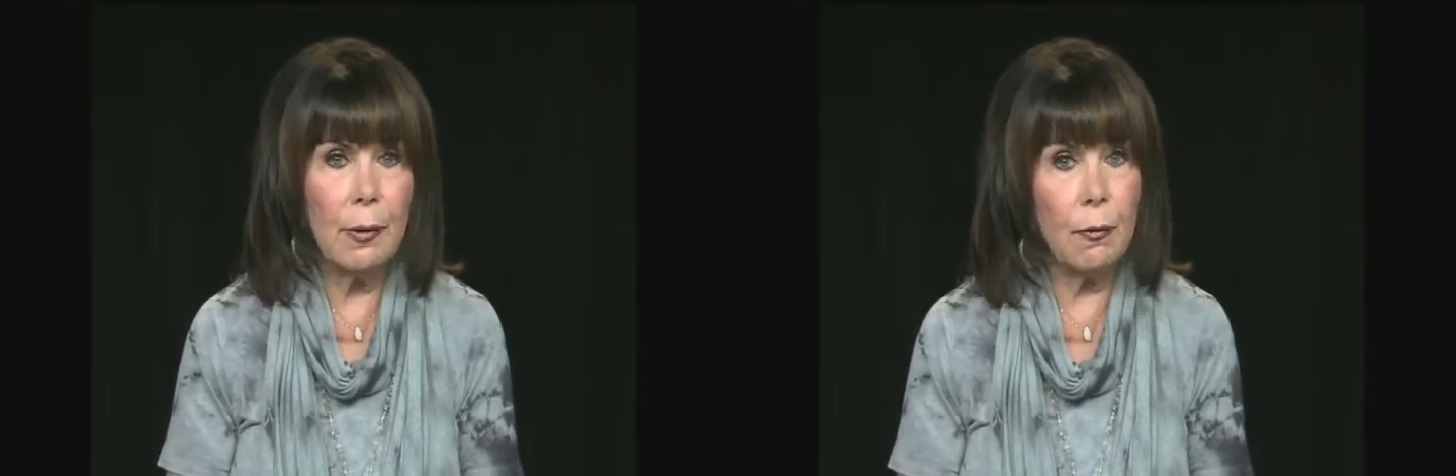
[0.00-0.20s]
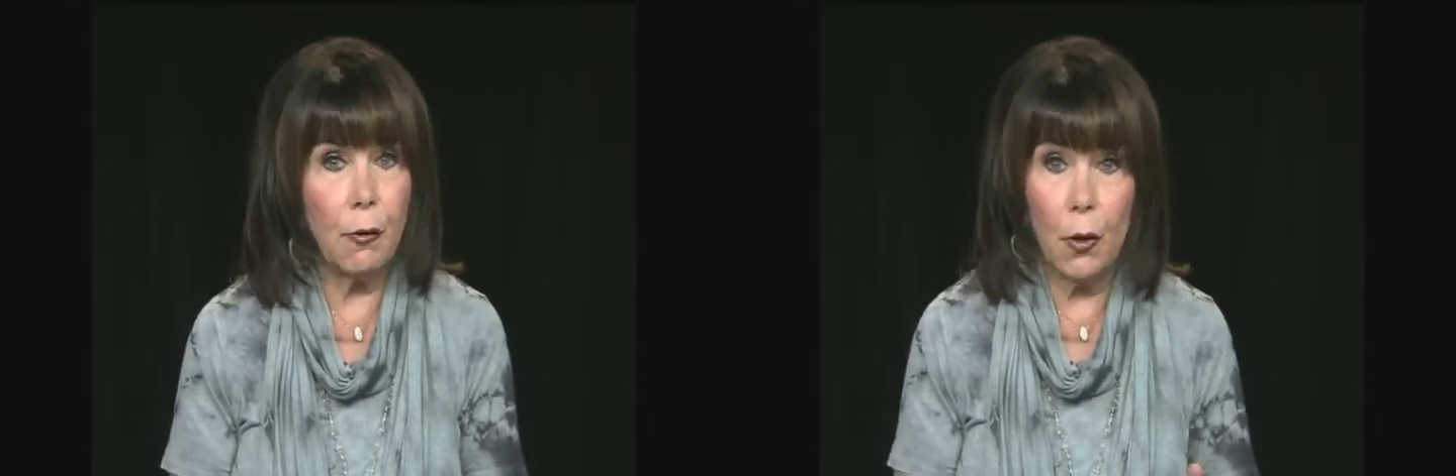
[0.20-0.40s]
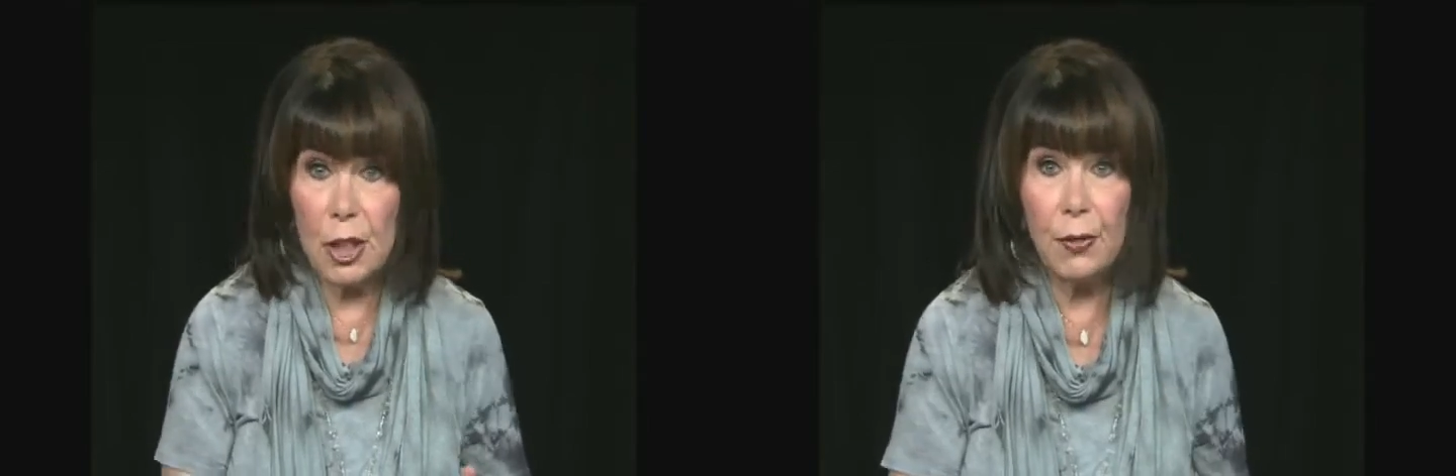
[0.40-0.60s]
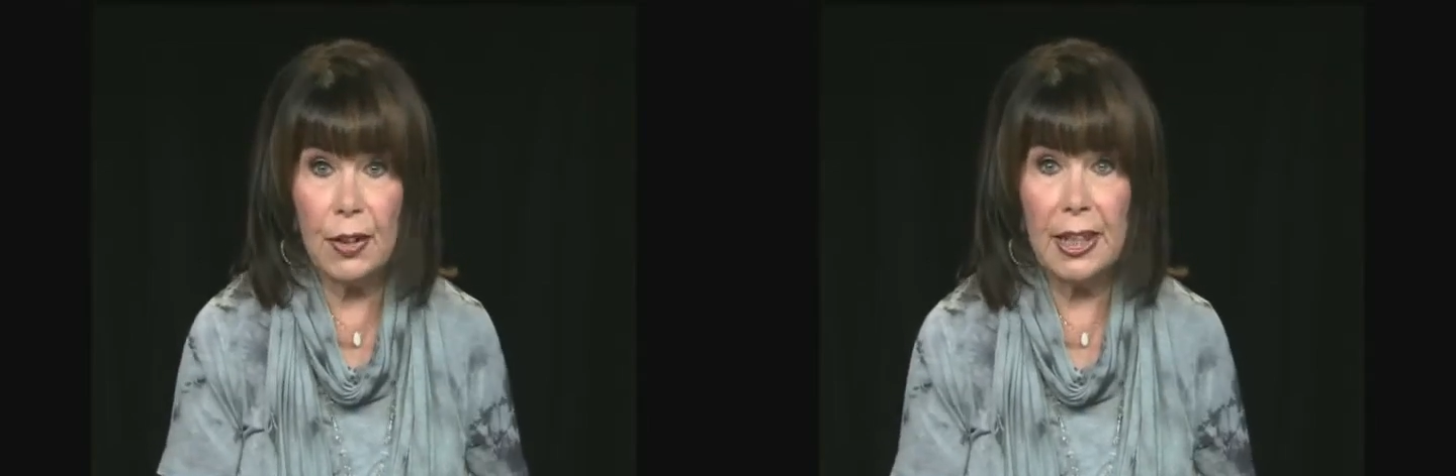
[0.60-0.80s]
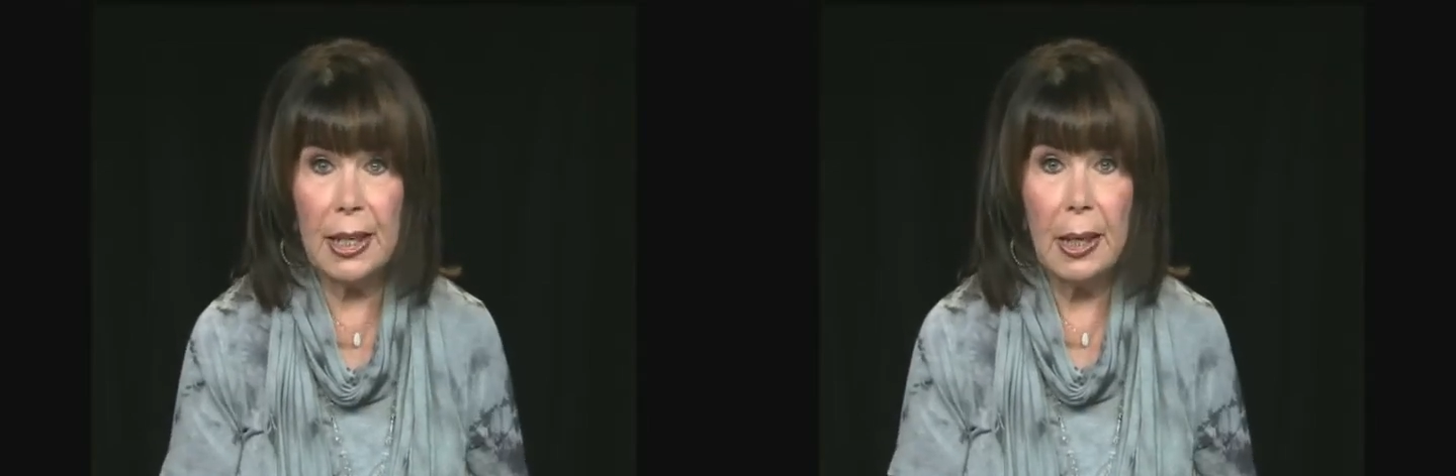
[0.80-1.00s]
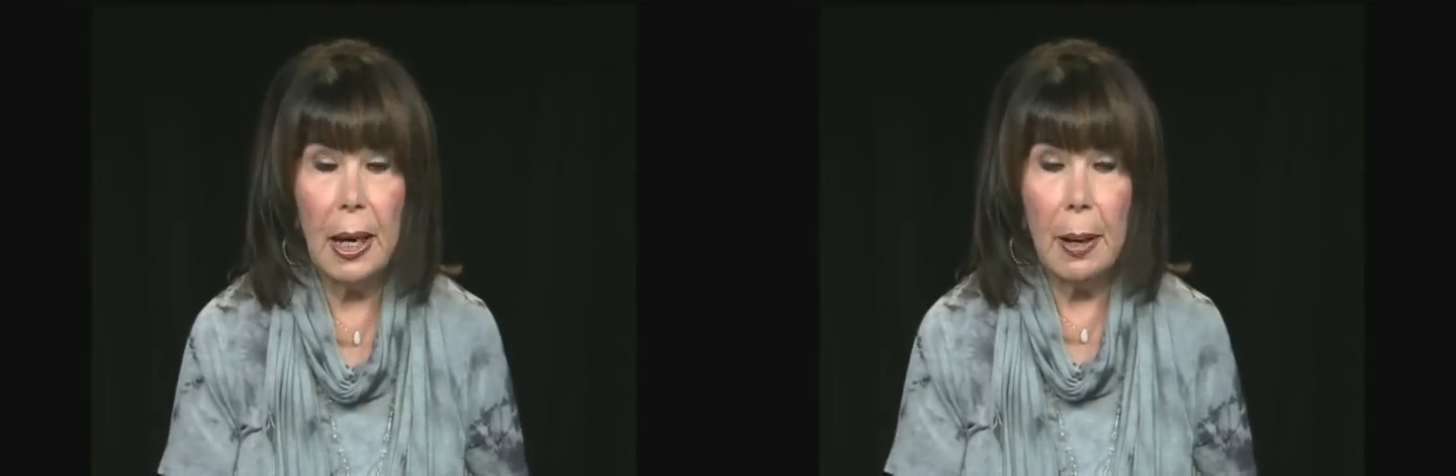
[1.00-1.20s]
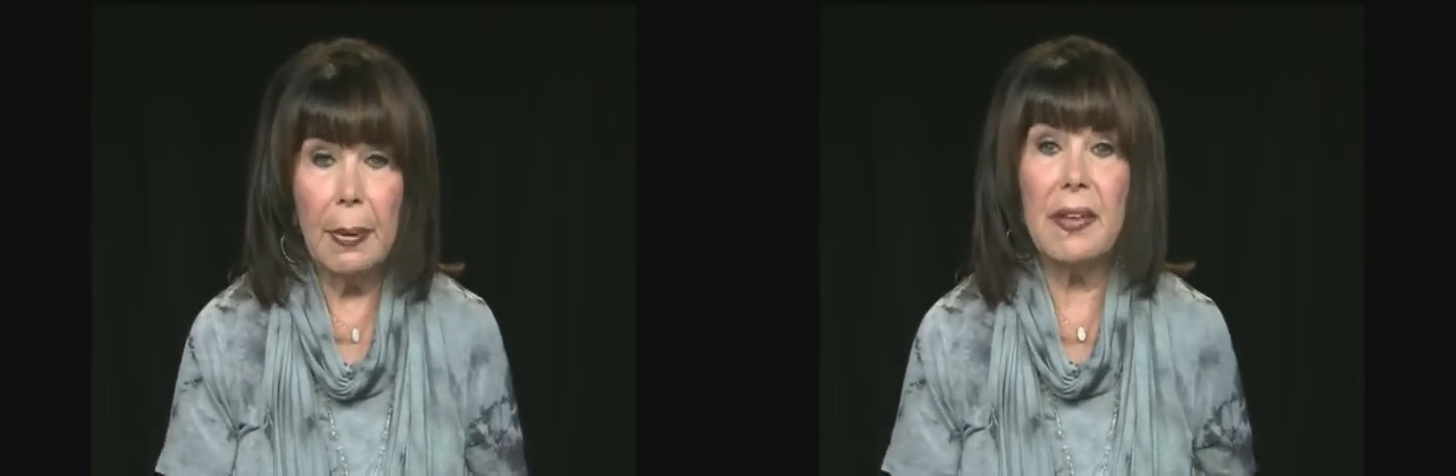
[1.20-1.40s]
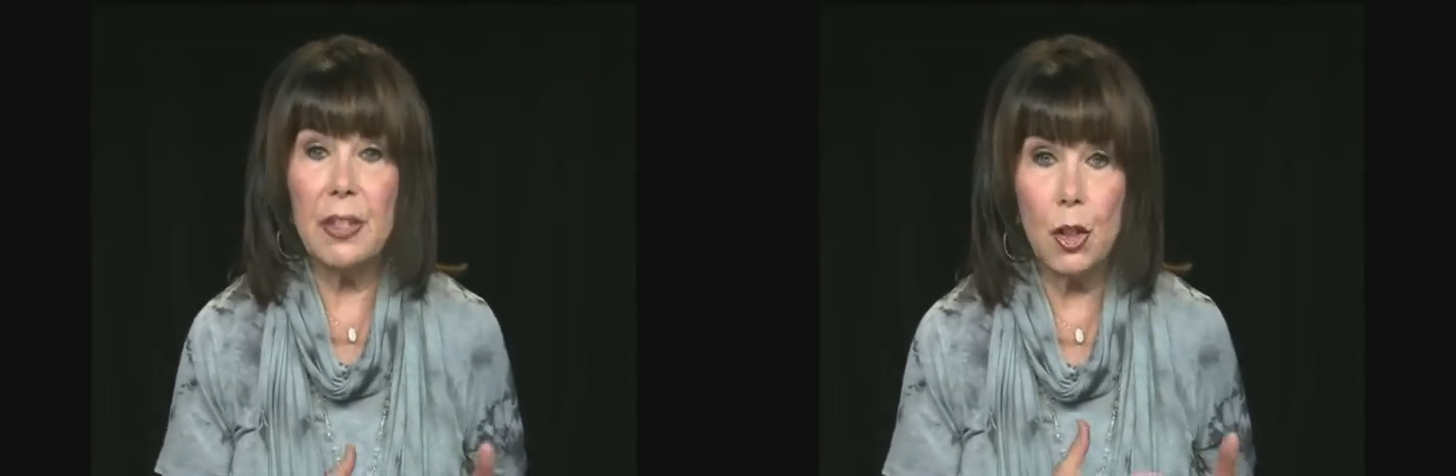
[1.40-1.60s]
forcefully
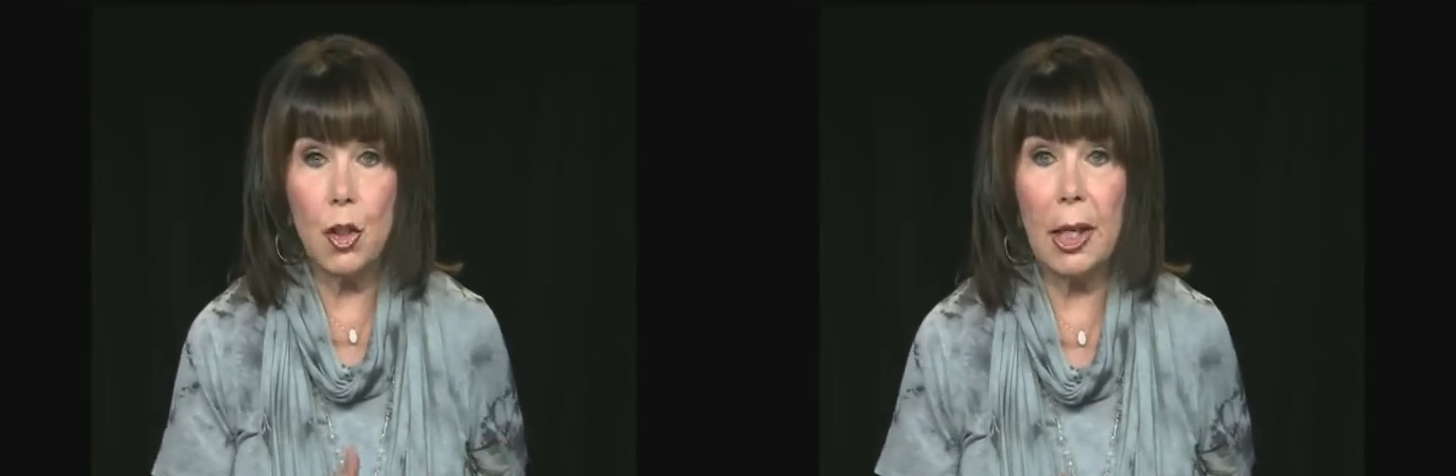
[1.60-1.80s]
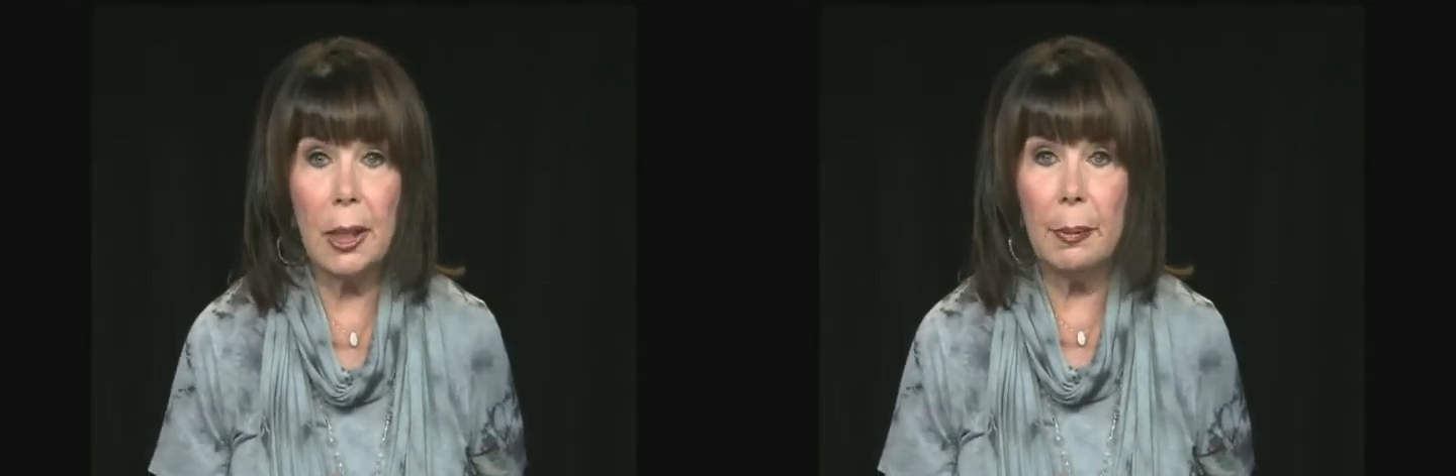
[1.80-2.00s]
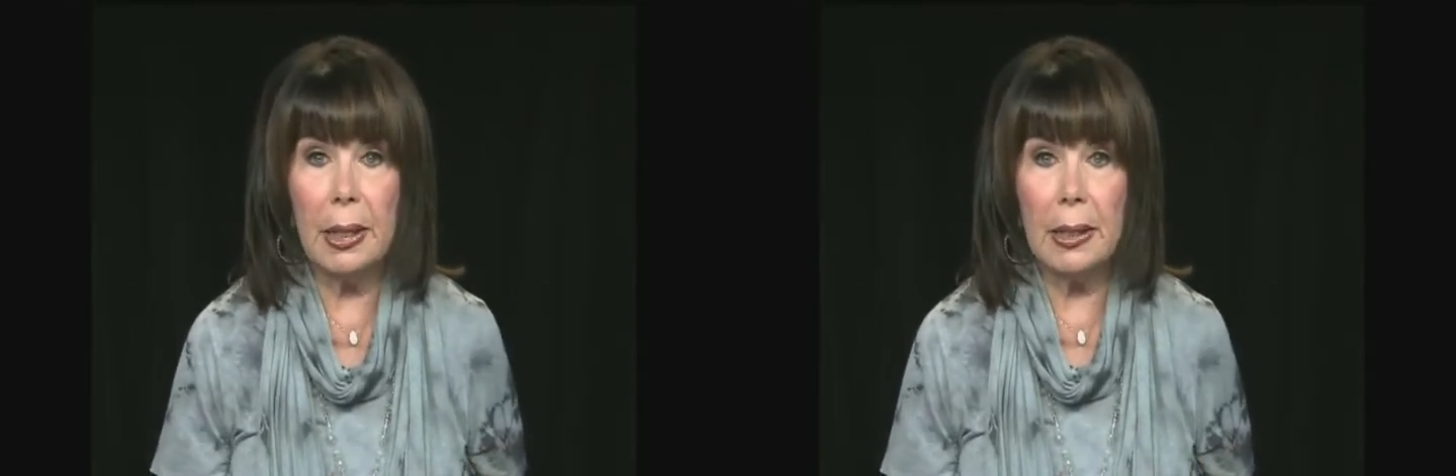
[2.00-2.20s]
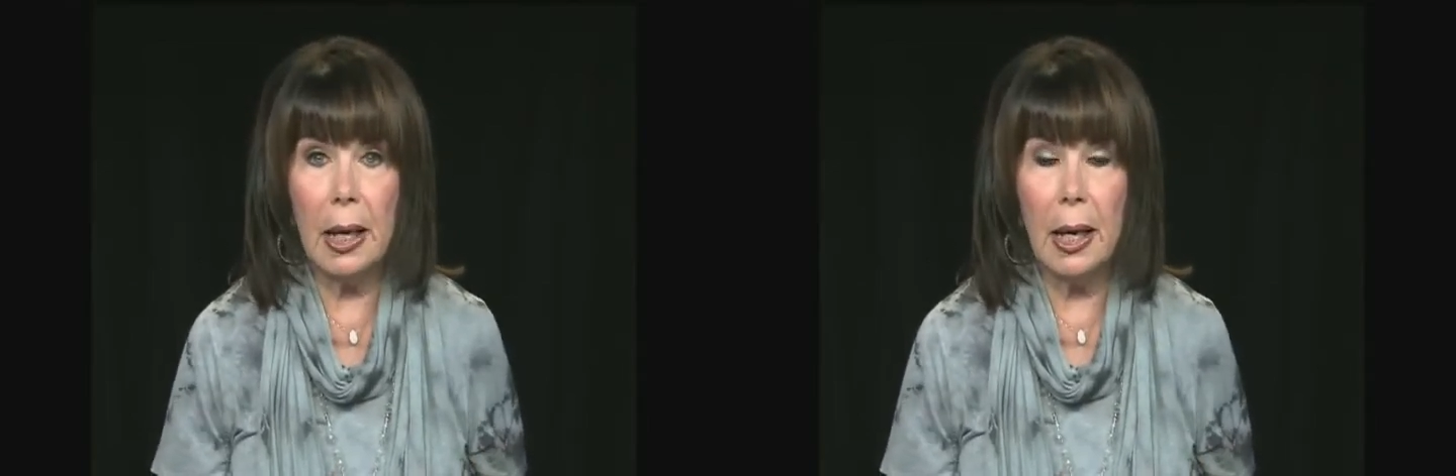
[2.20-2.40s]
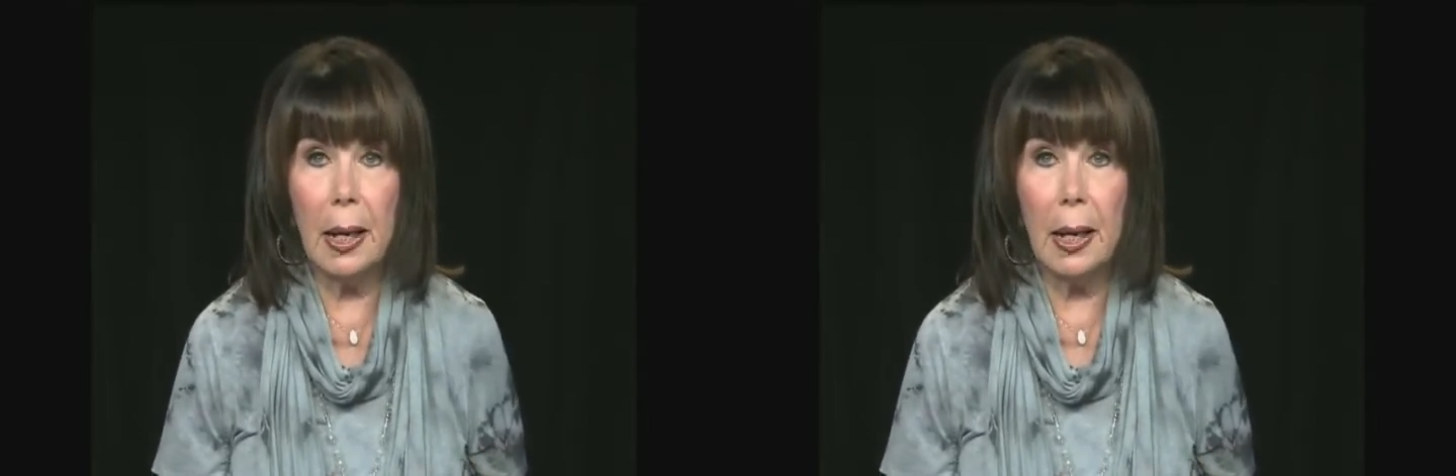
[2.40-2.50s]
by this gentleman,